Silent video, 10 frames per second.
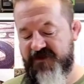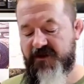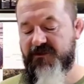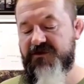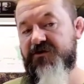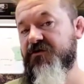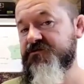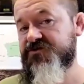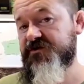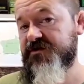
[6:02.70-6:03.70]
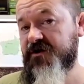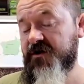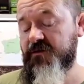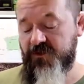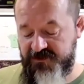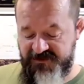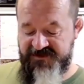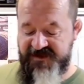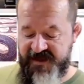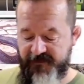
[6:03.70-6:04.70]
of oak, gum tree, cottonwood
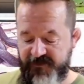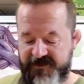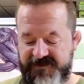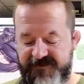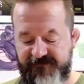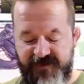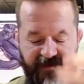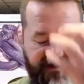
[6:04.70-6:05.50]
and cypress.